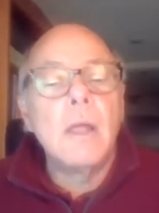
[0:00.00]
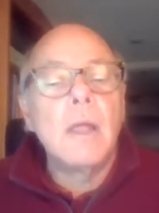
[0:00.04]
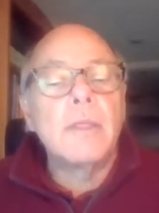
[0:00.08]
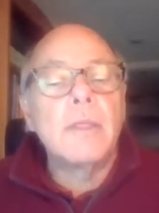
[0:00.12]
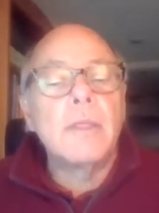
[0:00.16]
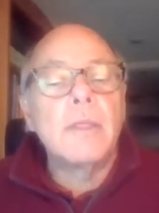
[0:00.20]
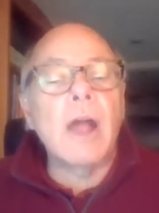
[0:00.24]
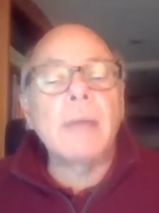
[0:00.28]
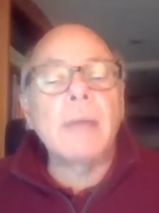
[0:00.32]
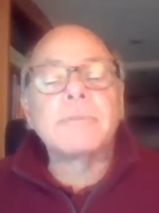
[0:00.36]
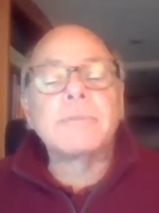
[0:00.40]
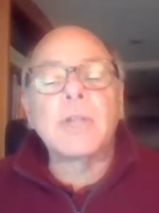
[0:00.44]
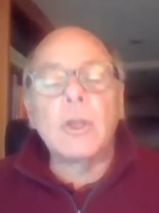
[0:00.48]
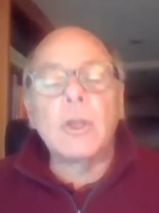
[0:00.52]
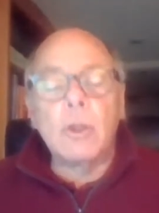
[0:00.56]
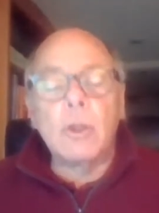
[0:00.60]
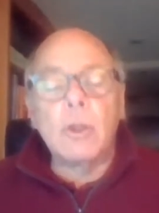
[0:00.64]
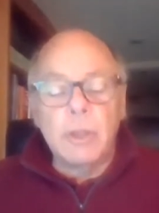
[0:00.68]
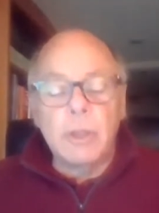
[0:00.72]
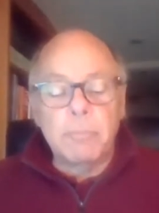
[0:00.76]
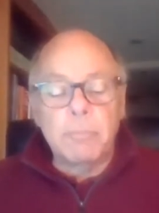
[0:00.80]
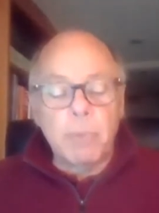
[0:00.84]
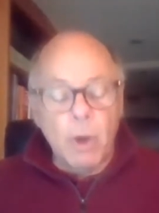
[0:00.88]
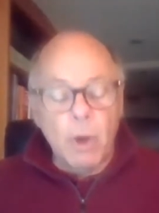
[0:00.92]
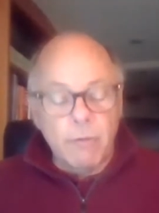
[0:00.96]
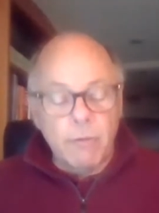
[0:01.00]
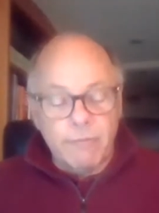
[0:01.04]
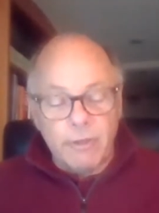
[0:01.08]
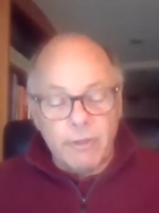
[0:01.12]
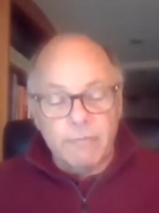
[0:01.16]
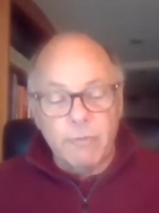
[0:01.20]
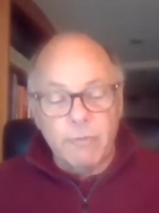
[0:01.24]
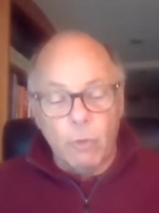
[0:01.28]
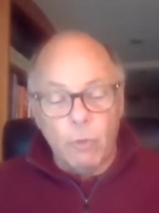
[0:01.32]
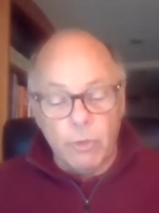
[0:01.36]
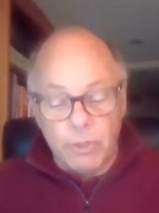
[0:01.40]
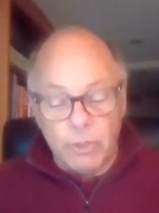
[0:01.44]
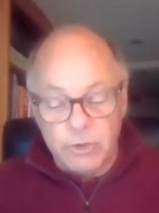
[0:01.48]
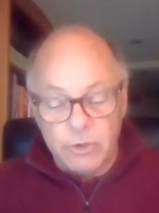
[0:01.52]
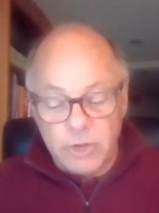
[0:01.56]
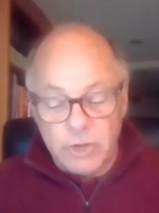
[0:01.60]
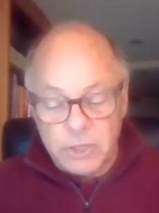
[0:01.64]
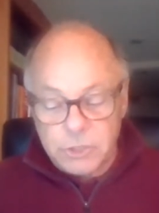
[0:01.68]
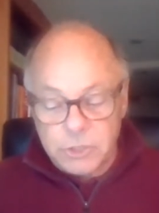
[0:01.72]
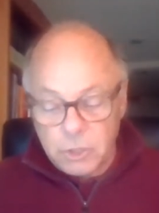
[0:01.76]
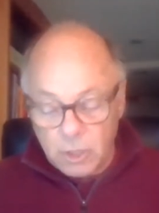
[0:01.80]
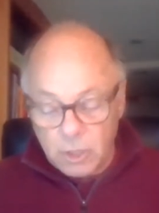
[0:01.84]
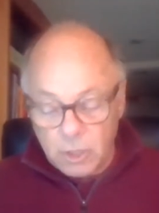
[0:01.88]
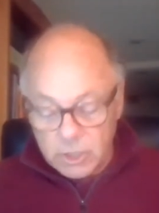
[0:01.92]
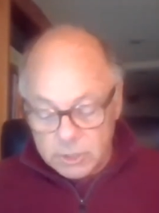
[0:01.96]
They're absolutely perfect for the
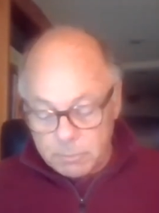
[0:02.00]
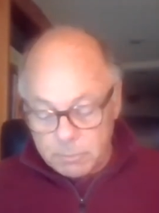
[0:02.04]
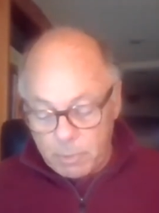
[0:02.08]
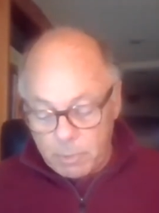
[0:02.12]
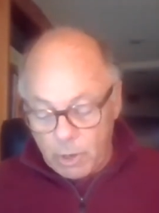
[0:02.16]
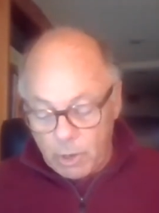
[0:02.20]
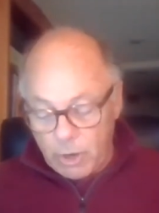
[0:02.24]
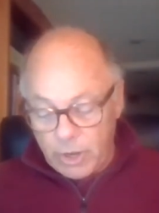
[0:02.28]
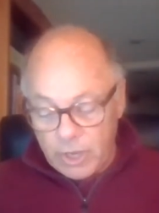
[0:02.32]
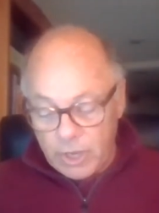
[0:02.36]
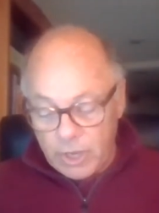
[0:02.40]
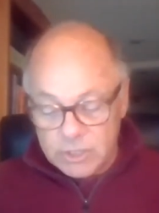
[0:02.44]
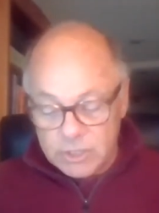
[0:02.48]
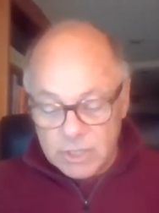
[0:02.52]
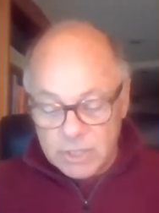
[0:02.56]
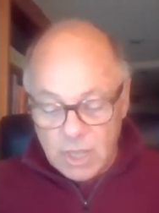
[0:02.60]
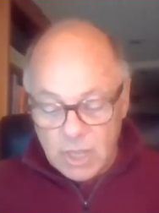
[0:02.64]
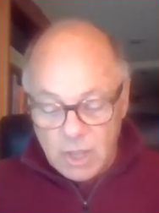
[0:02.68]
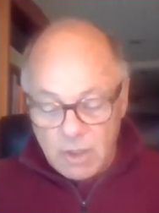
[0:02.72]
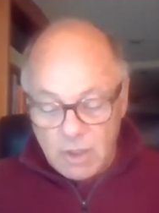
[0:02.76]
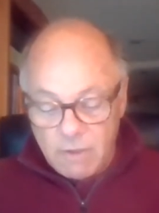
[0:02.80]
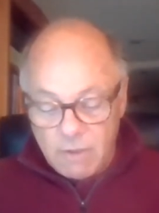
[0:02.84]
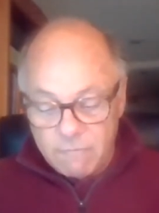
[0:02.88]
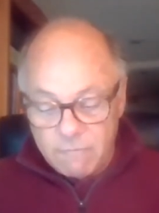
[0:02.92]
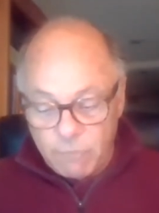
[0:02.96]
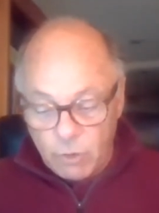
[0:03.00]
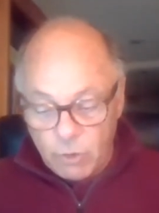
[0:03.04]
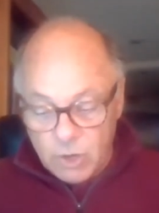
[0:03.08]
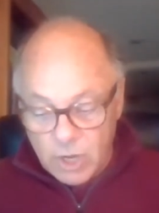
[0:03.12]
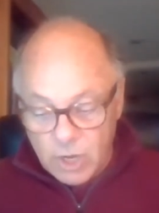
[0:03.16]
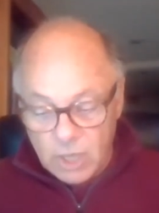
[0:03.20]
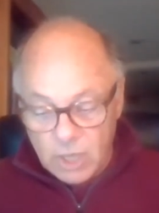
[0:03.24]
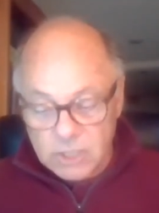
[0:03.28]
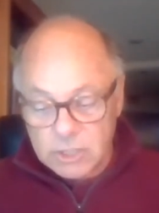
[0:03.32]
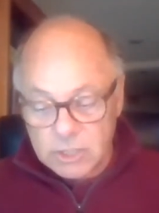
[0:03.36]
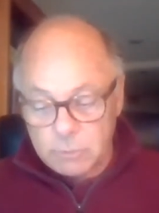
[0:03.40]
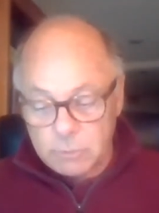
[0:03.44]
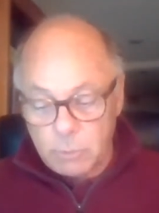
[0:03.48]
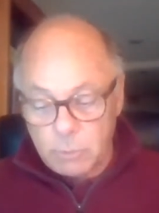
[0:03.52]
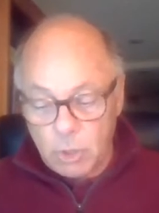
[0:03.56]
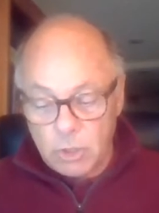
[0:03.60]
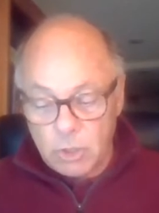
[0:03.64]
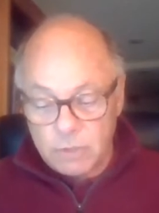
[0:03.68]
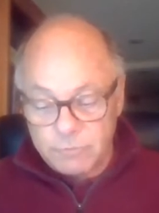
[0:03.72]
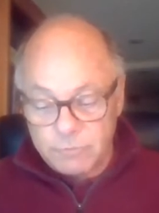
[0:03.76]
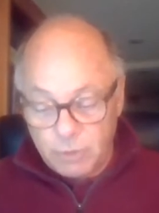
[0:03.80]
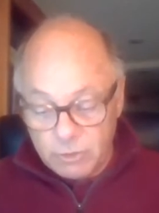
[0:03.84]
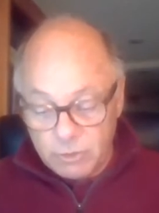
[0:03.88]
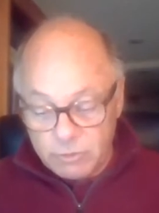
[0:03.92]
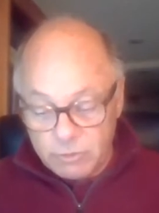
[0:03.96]
digital experience, for
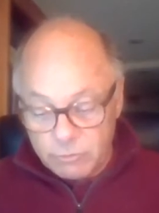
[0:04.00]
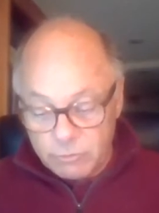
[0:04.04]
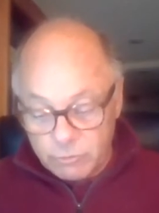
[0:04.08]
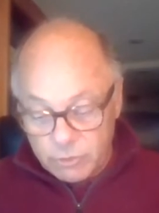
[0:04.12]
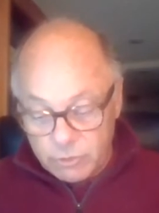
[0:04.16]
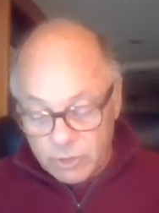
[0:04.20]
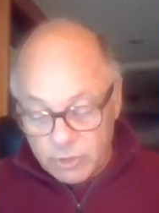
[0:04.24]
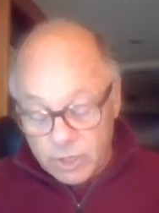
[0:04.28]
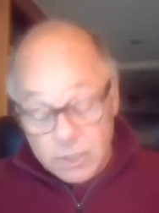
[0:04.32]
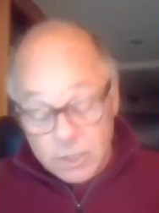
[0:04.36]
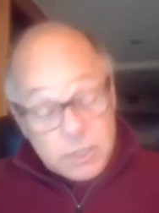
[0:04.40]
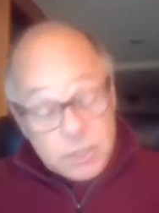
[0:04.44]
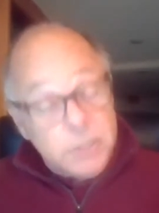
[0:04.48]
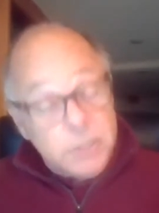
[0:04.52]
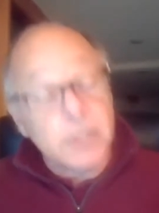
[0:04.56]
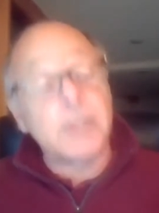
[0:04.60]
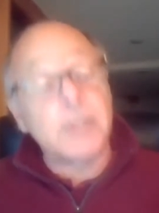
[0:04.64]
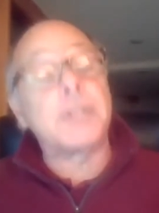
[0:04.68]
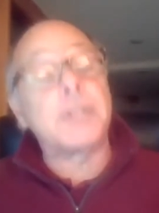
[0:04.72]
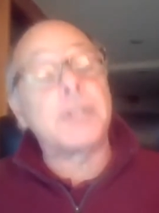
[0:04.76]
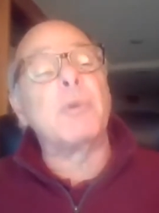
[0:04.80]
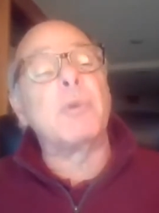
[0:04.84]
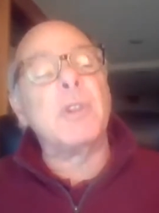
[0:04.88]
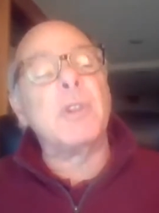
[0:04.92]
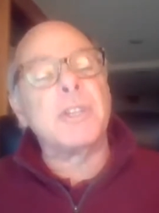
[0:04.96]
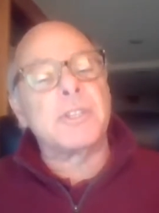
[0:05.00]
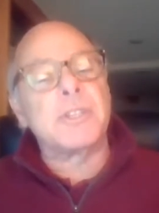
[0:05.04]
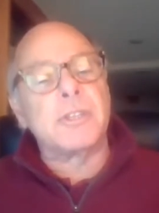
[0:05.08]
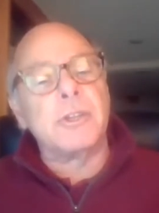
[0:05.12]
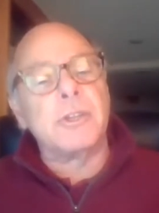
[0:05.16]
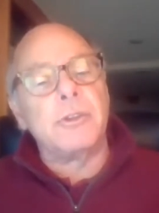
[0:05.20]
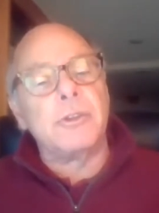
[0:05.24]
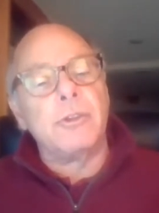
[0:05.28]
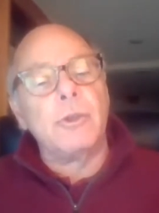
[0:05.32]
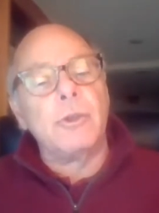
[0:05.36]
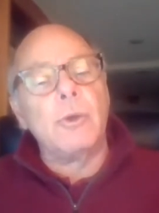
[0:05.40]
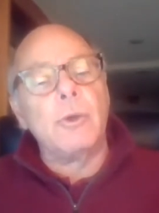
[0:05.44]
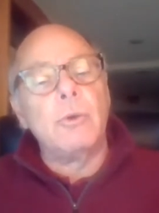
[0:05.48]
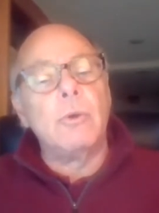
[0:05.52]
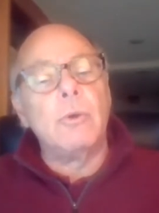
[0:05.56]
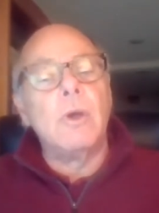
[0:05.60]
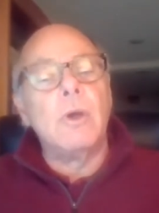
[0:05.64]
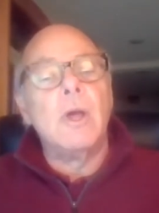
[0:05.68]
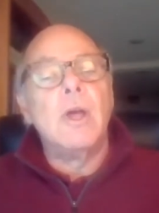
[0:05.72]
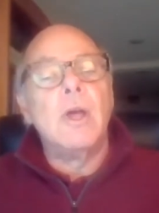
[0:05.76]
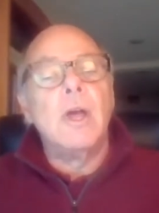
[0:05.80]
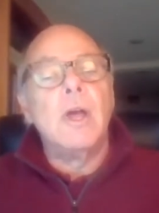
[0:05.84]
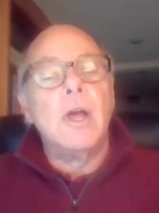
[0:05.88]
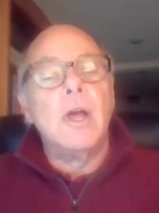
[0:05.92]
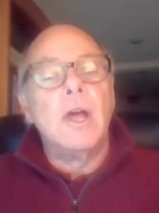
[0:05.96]
customers, for constituents to do
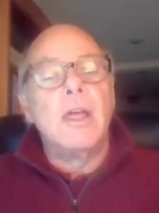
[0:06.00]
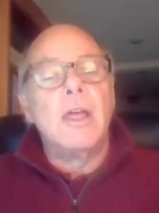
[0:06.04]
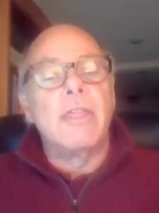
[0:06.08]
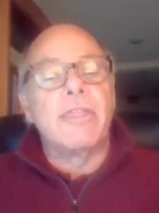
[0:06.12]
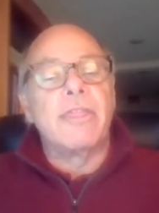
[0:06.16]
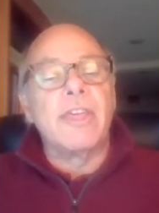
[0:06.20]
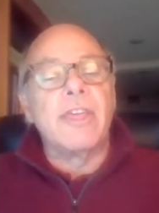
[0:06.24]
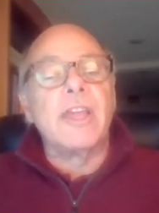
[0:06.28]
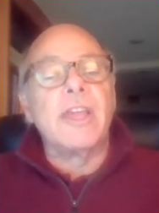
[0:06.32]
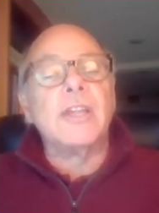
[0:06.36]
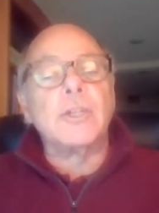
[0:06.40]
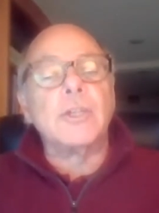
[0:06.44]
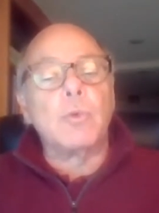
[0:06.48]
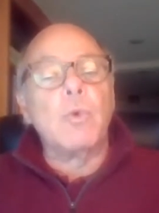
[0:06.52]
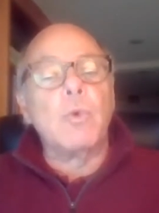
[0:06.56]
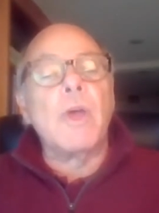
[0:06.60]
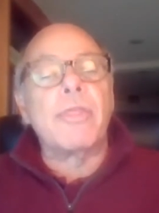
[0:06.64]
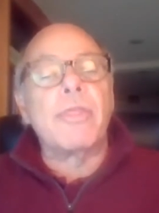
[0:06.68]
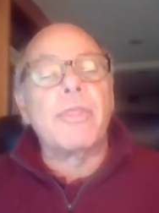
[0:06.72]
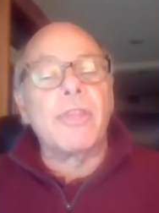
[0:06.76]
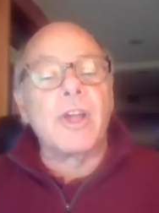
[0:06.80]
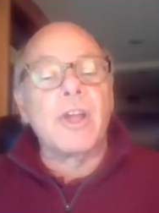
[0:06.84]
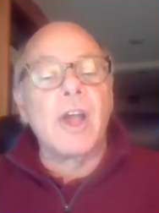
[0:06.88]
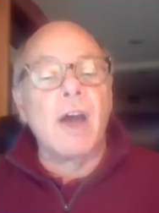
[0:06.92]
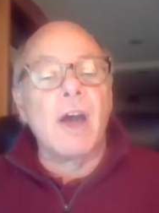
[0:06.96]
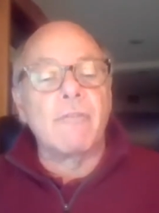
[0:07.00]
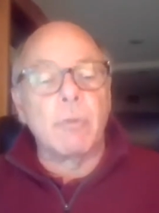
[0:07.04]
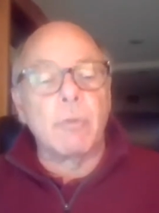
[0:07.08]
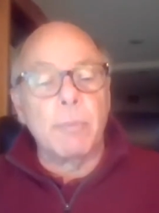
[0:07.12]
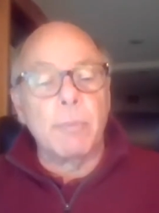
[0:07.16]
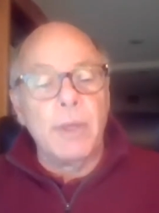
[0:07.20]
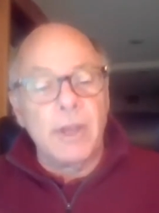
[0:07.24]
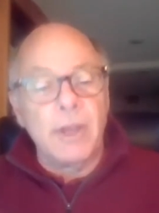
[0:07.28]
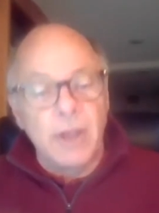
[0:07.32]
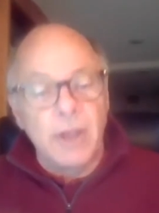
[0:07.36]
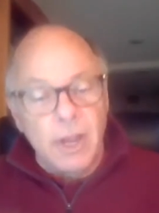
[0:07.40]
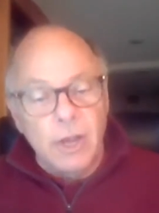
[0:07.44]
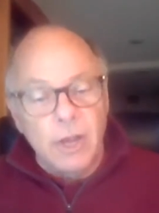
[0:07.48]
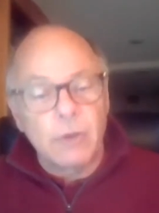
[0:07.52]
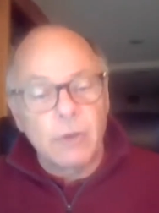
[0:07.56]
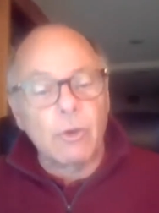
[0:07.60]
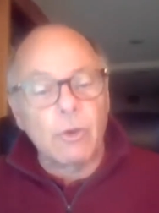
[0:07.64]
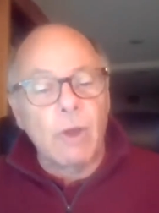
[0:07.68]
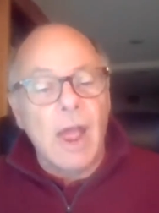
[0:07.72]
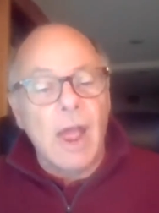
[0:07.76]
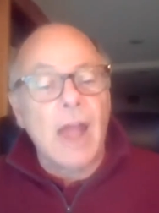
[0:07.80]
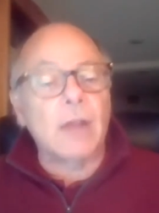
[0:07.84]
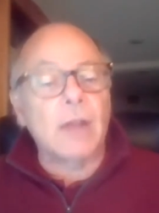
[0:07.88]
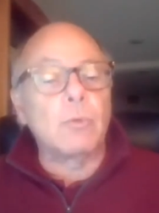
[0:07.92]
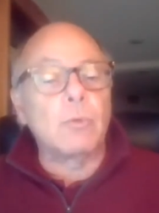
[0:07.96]
things with the government,
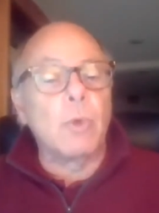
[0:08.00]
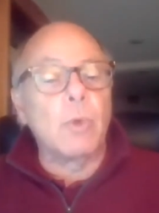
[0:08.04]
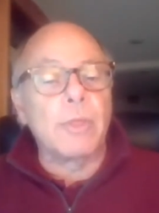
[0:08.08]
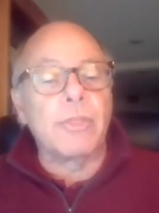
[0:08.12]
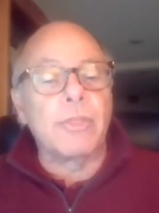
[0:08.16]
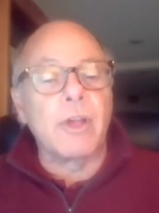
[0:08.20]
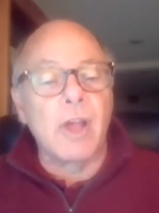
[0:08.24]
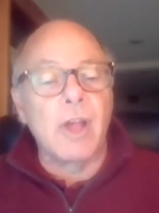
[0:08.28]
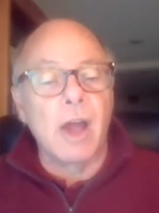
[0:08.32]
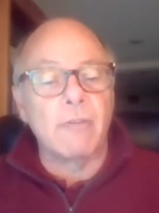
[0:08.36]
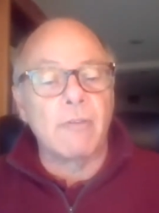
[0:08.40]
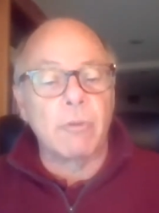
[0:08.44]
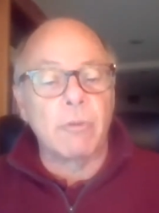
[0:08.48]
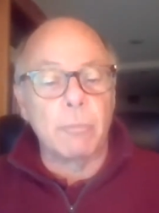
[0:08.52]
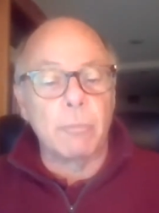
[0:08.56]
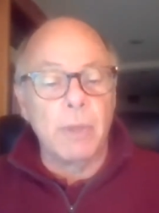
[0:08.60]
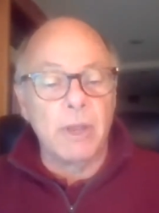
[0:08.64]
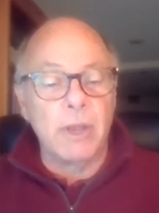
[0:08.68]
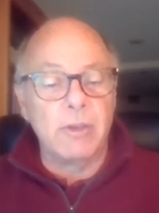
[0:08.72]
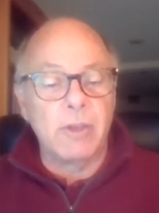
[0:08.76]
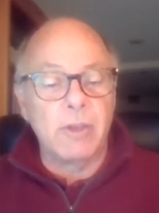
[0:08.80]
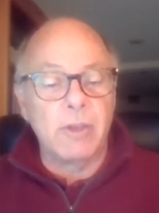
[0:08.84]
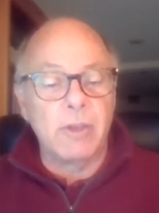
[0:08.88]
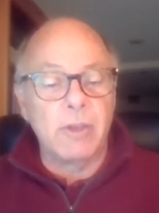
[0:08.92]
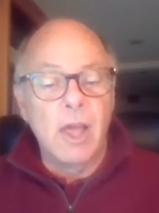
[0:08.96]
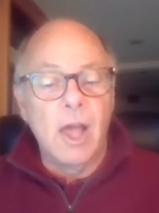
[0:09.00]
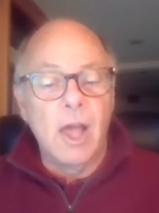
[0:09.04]
interact with the government